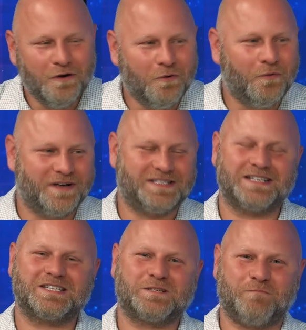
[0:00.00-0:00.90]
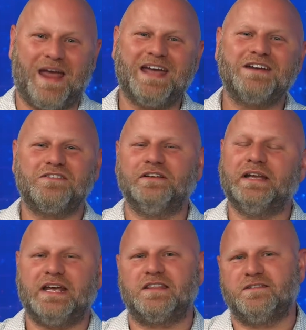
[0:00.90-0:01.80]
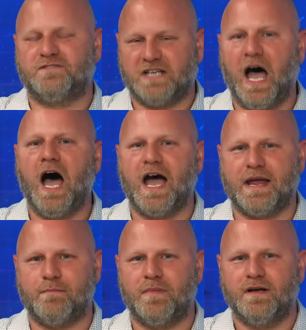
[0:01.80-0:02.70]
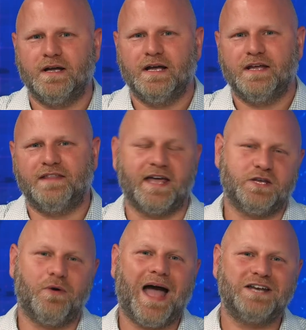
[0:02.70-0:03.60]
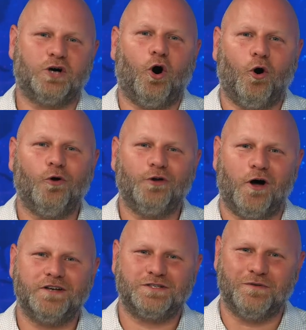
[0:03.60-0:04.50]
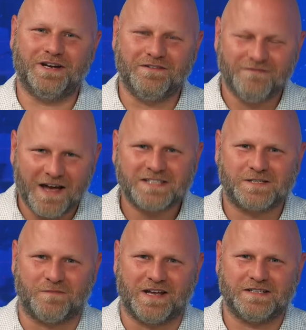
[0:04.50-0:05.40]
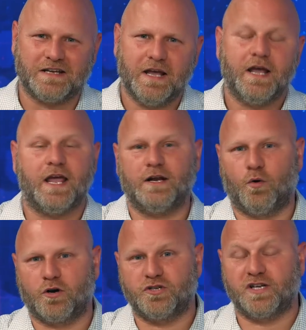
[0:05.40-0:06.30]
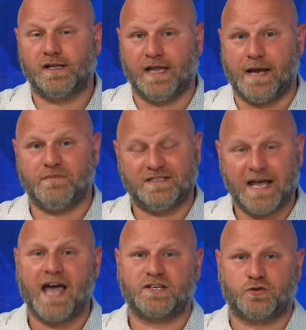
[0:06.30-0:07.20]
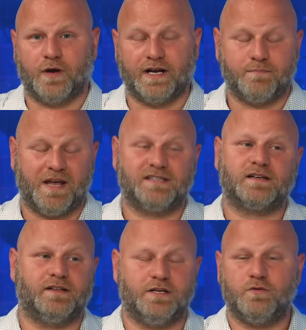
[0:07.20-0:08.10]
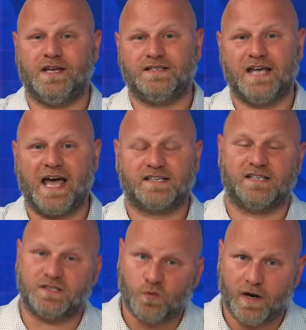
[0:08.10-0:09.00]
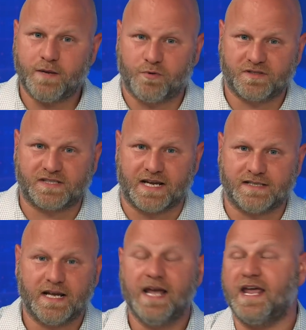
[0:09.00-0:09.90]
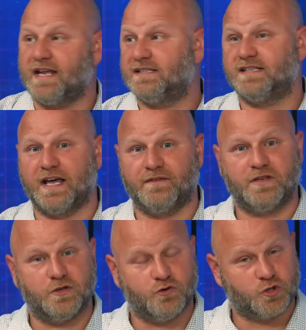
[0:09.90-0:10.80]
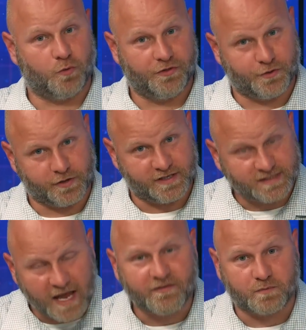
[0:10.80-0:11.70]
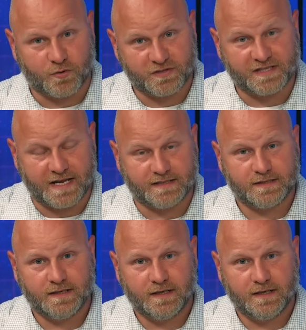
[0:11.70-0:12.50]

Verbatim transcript: was expand the length of time that you had to hold on to an investment in order to claim the tax credit. Basically, you get taxed at 20% instead of the usual 37%.